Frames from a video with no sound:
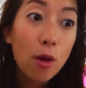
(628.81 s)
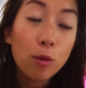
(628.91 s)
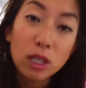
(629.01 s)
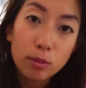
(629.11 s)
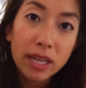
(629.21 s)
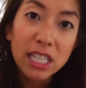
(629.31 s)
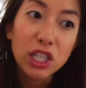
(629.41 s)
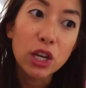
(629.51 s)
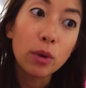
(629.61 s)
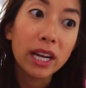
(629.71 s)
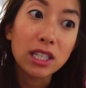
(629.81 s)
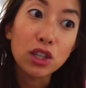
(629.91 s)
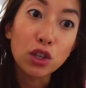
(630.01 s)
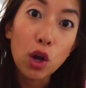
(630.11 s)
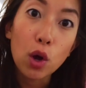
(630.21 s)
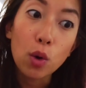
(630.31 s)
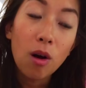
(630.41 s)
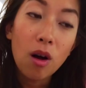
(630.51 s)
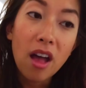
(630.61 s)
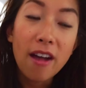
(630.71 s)
which means you don't get to go
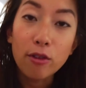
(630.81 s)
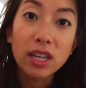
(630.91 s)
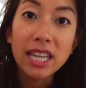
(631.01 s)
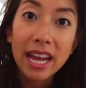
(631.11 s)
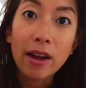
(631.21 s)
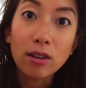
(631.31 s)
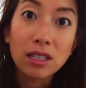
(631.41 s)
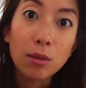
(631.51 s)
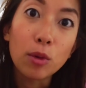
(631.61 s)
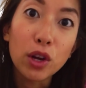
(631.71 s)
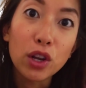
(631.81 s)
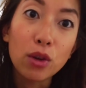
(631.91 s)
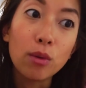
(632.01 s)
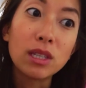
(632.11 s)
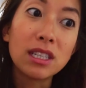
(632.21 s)
every day out somewhere new